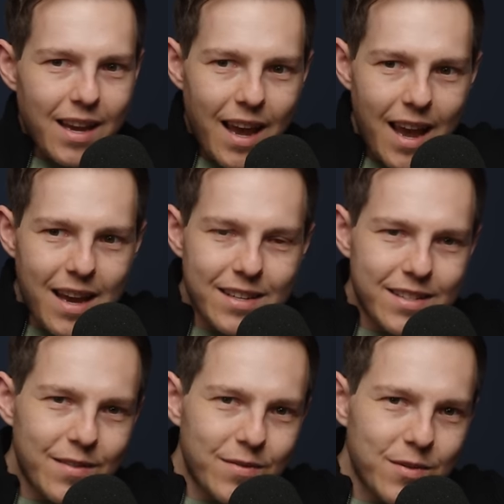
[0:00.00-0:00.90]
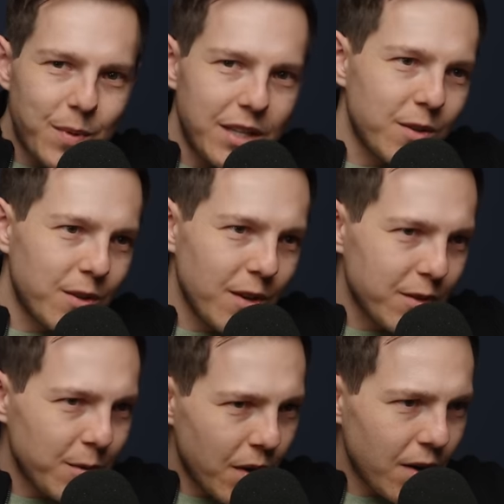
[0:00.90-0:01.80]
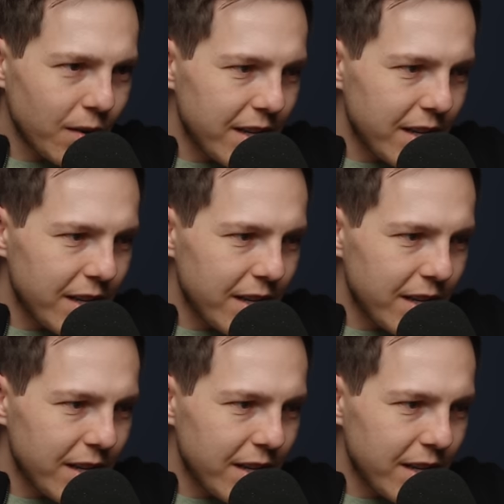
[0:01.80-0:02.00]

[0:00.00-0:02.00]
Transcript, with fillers: hey, instead of spending two hundred dollars at the bar,